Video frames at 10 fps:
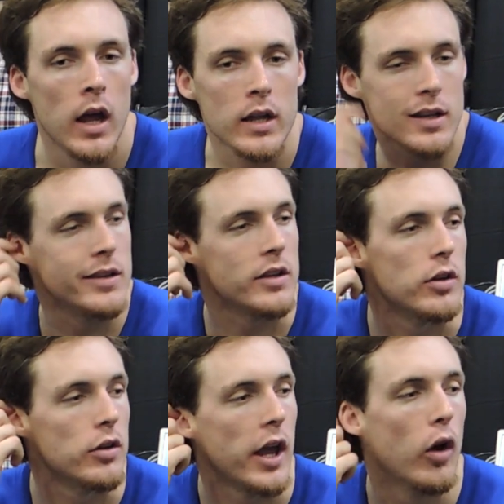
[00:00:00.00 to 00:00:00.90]
It doesn't
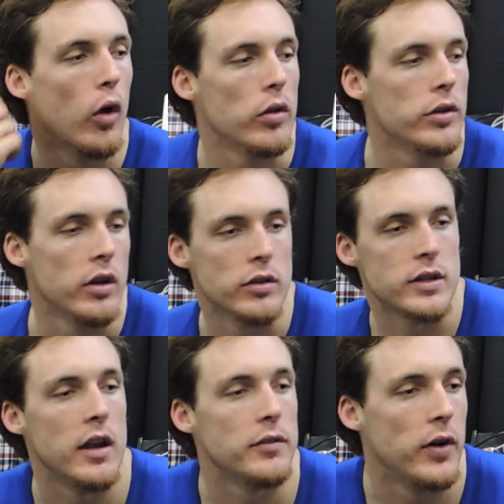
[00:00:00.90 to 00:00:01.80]
necessarily get old. You know, it's
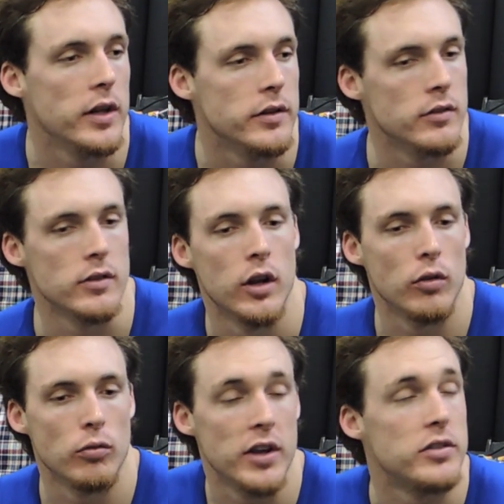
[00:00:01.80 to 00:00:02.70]
kind of fun, you
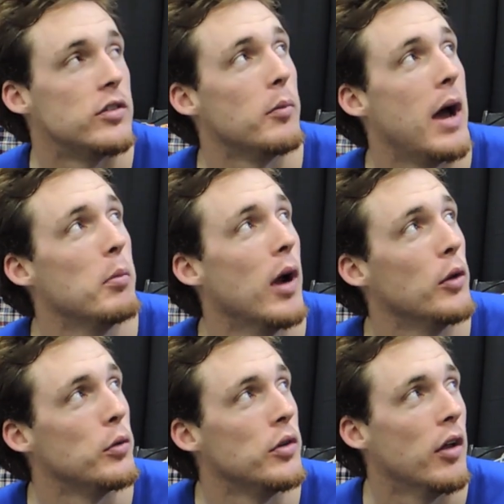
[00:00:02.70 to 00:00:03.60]
know, raising some
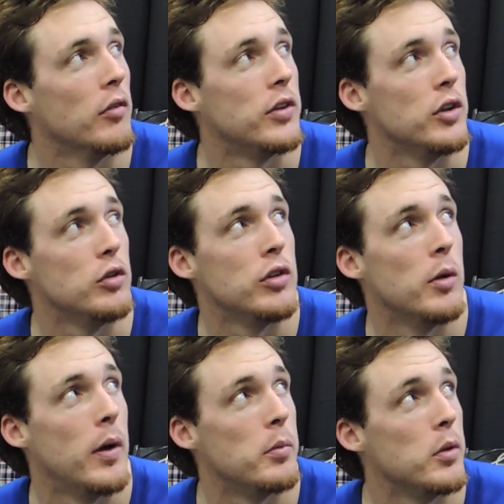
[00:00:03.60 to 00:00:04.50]
eyebrows when all of a sudden you
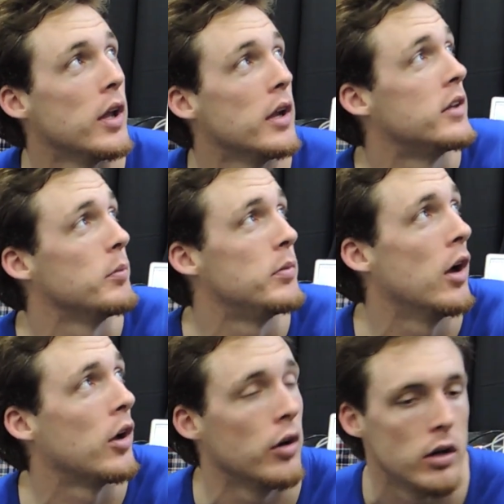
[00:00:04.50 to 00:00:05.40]
jump up and you get a tip
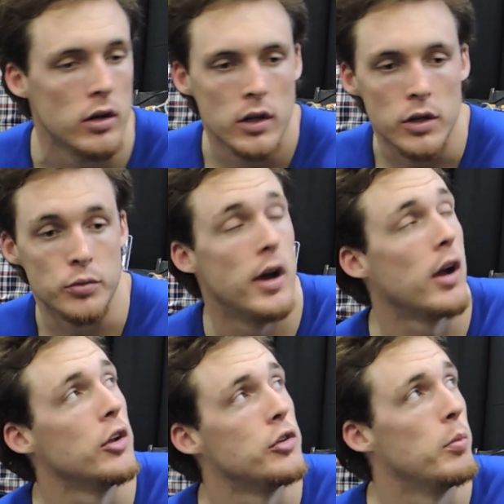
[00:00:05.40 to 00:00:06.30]
dunk, or you
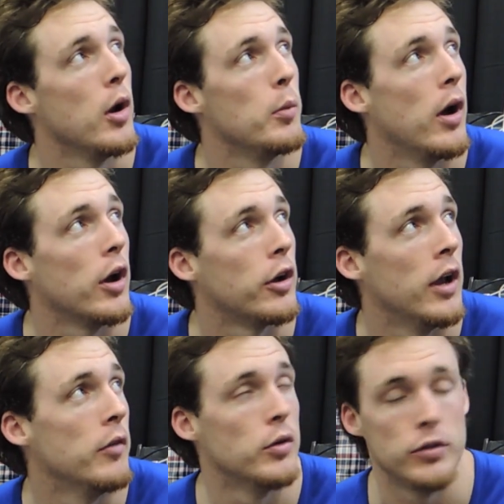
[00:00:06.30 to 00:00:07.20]
dunk on Jabari Parker
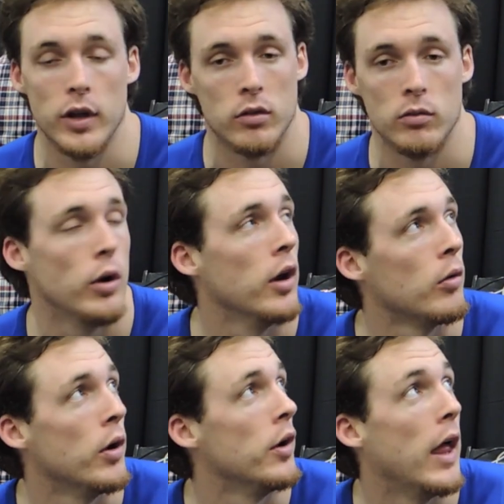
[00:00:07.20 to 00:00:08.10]
and everyone's like,
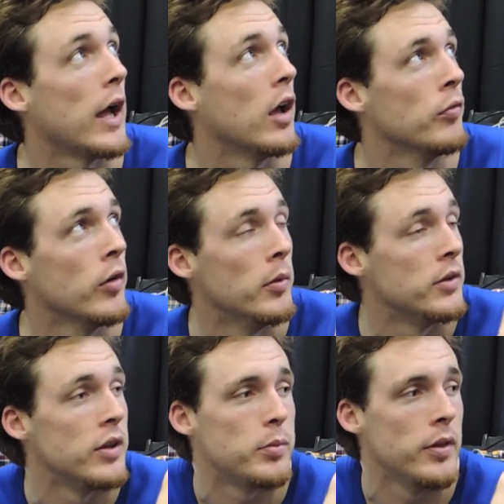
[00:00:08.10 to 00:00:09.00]
where did that come from?
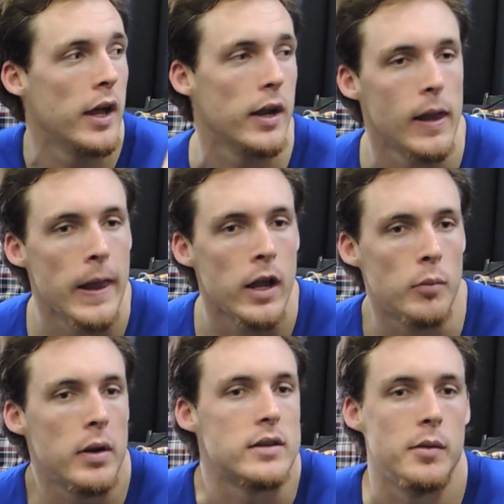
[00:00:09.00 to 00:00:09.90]
It's something that, you
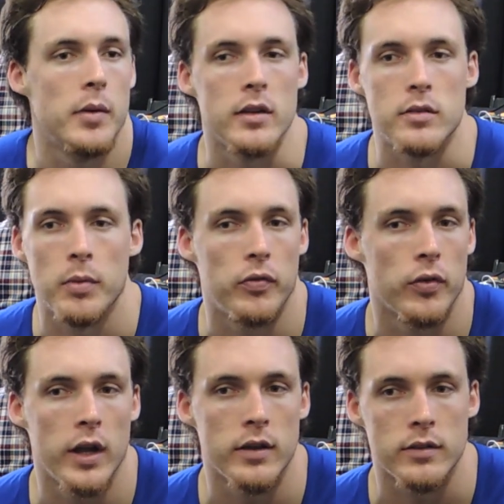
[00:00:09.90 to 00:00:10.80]
know, my teammates, my
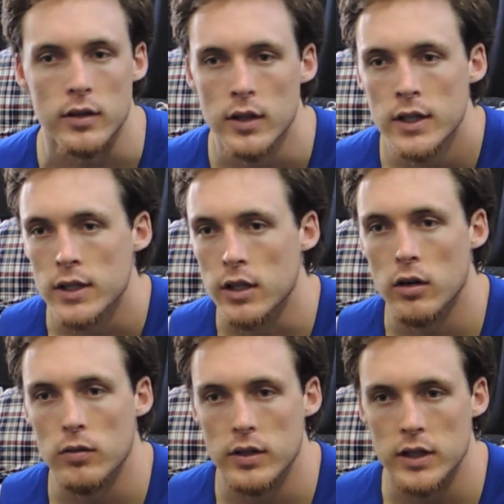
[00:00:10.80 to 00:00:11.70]
friends, you
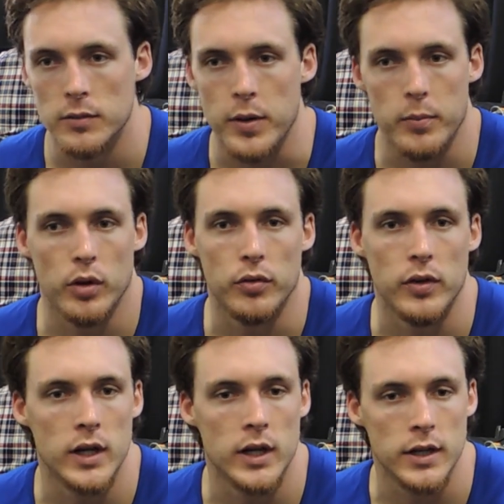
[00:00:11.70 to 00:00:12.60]
know, people,
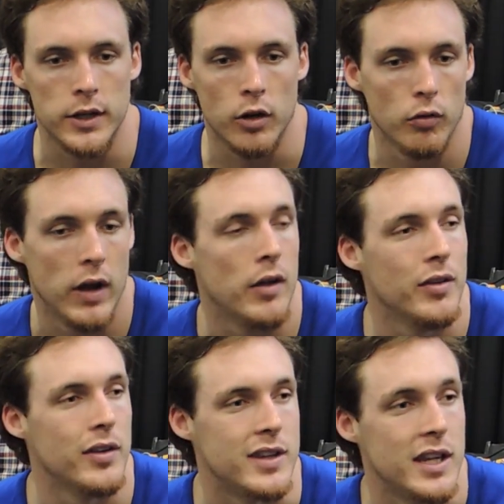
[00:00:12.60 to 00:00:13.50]
you know,
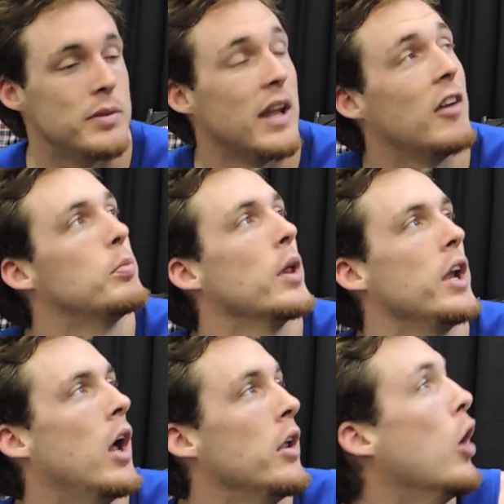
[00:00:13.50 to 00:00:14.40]
around the teams that I've
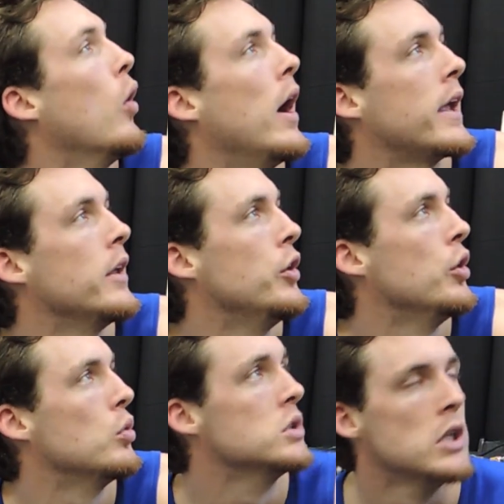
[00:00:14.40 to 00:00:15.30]
played on know I can
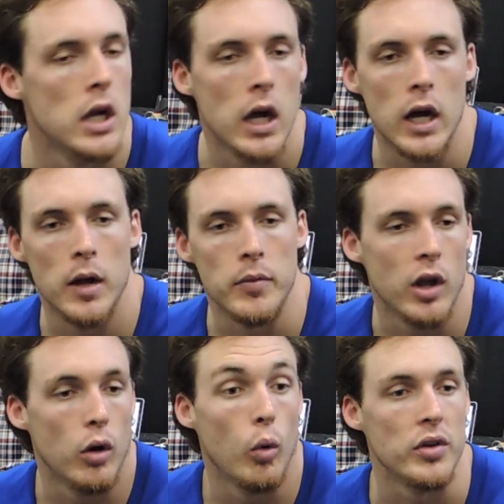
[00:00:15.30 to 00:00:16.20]
do. You
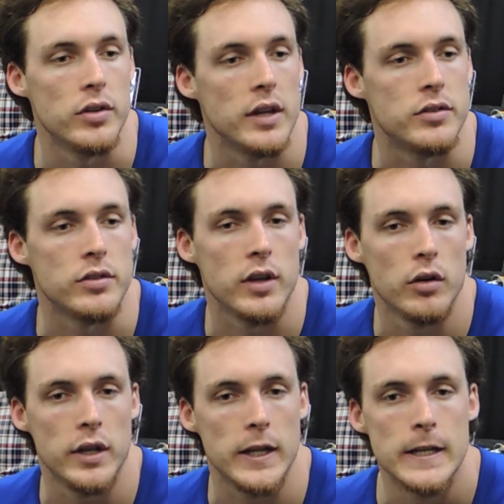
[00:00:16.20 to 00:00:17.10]
know, it wasn't
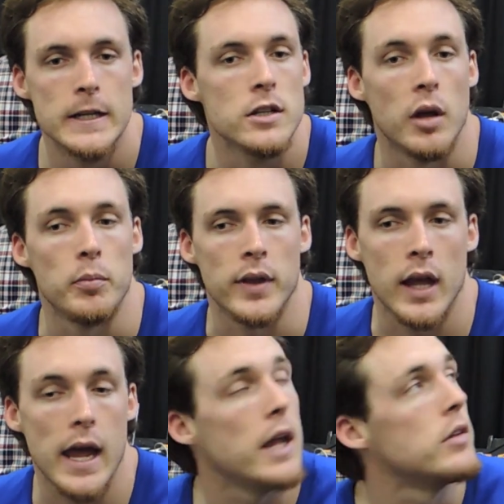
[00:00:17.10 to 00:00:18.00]
necessarily
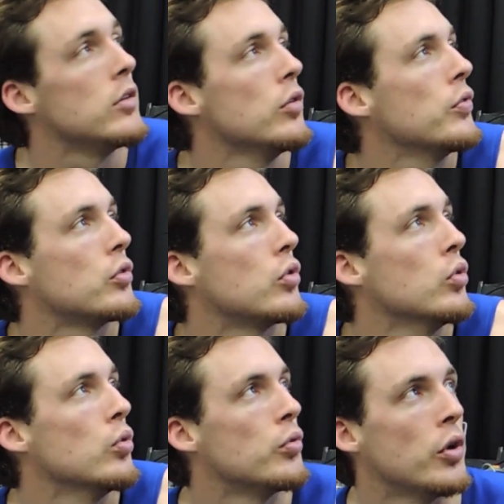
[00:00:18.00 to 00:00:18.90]
something I had to do for
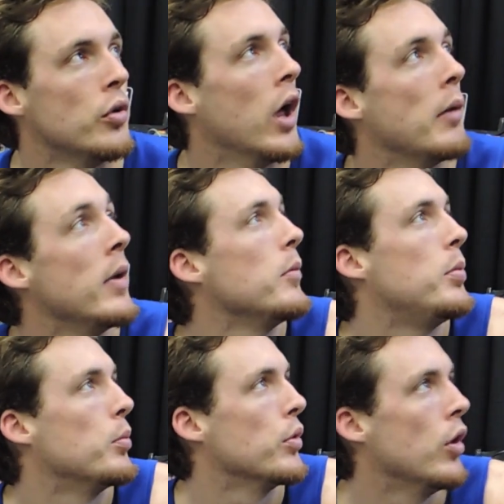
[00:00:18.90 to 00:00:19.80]
school, so not many
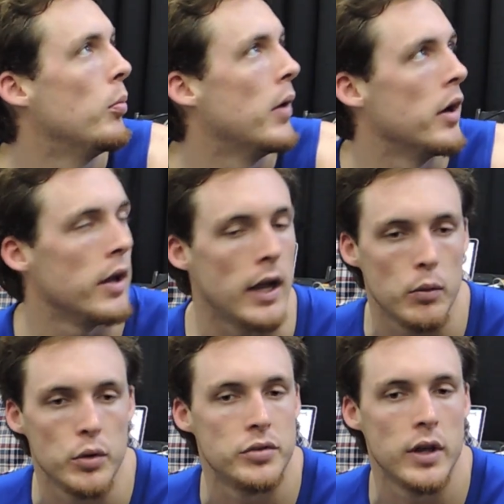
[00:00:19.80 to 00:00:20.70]
people know about it.
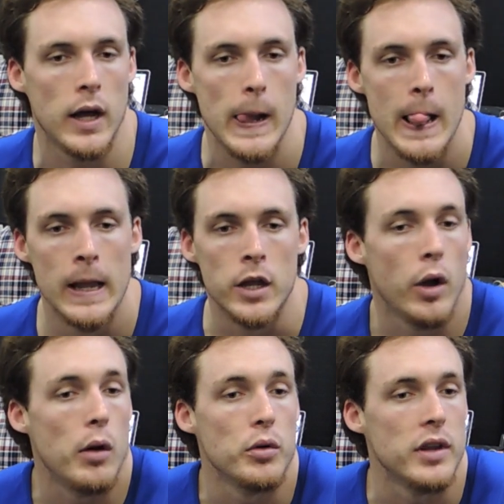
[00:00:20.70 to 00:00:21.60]
I was, I
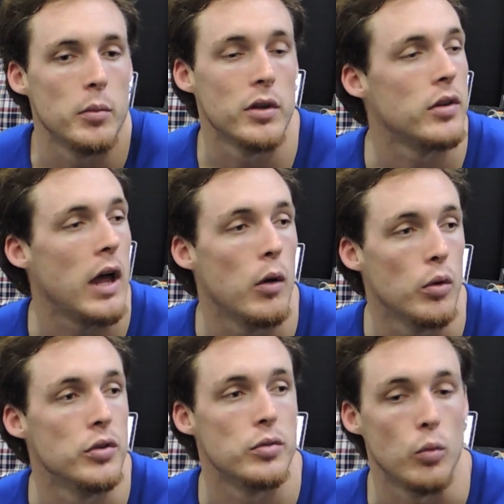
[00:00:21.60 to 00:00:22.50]

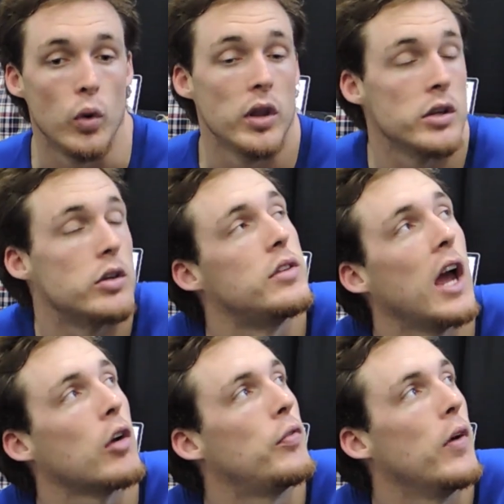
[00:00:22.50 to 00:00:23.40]
was willing to
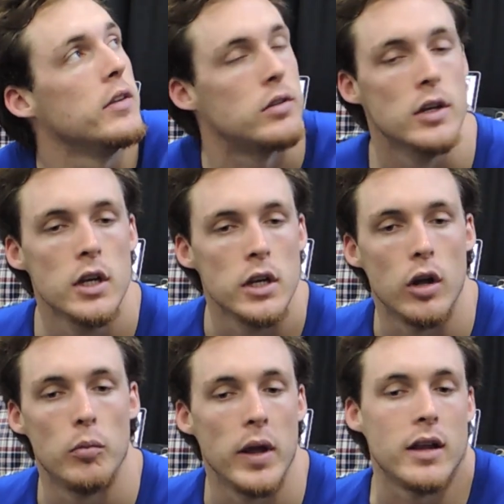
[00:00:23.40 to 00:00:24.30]
sacrifice, you
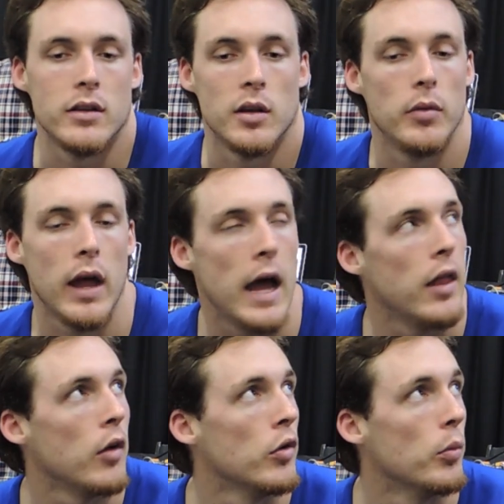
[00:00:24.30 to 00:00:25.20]
know, making some of the
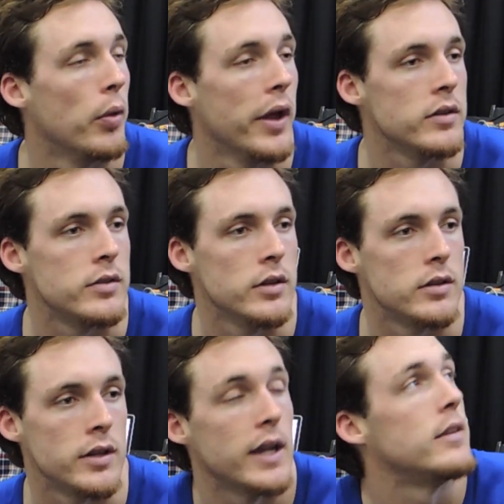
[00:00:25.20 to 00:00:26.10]
highlight reel plays to
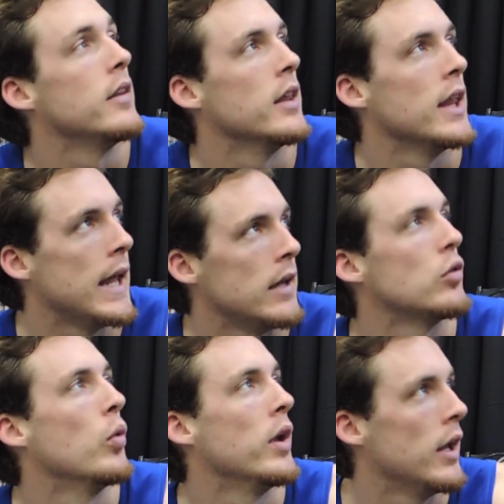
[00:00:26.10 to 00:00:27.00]
get to the Elite Eight,
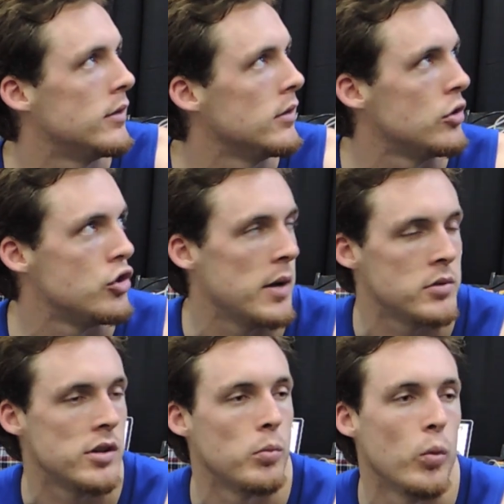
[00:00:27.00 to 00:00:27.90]
to win an ACC
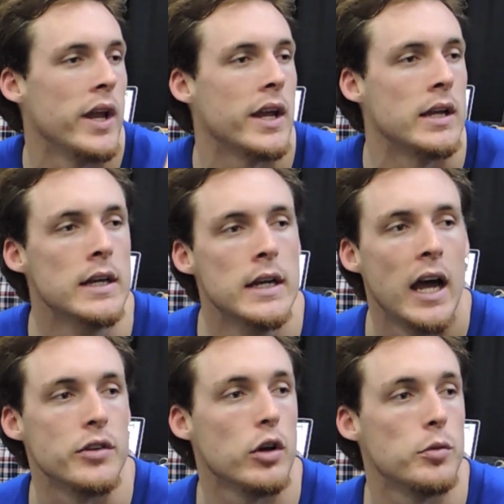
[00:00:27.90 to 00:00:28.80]
championship. Winning
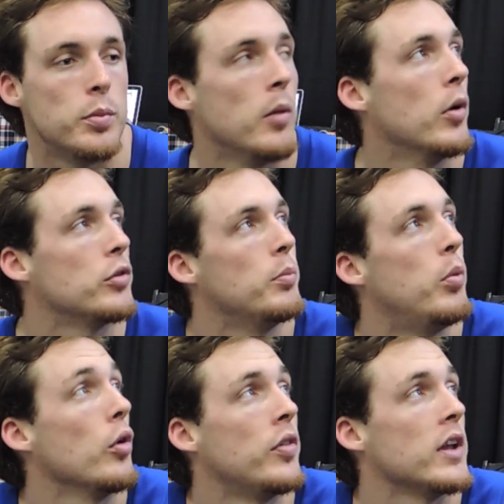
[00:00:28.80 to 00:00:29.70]
has always been the most
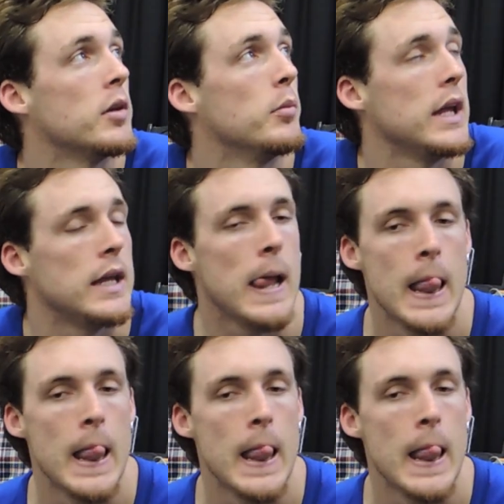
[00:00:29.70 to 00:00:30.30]
important thing to me.